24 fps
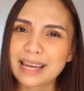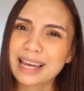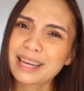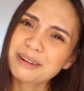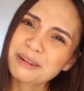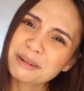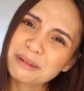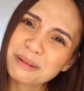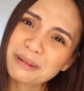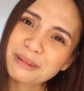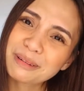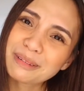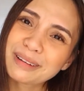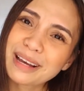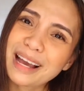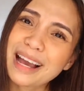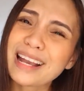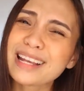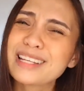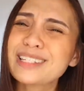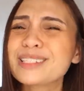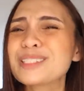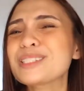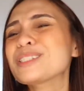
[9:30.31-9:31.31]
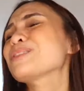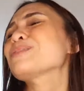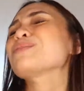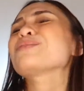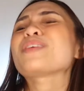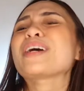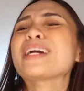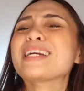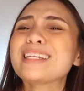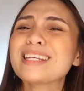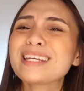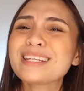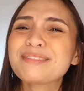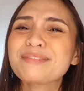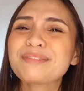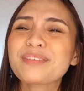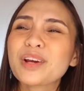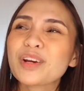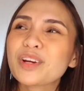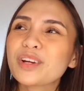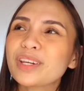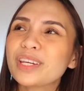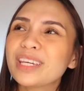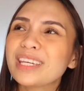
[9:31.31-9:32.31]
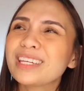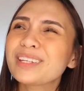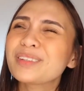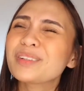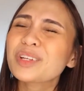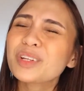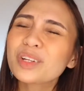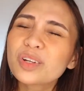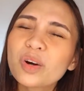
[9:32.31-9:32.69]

I don't know, I just find it very,